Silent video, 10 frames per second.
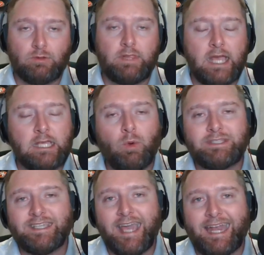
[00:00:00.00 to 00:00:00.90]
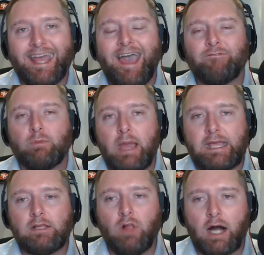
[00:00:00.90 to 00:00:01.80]
So thank you once again for making
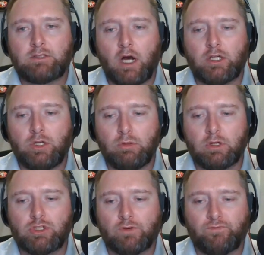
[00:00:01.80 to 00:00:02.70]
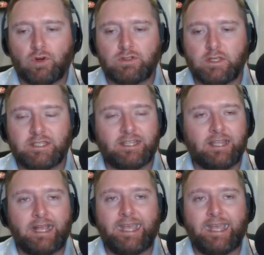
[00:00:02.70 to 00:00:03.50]
making Locked On Cougars your first listen to the day.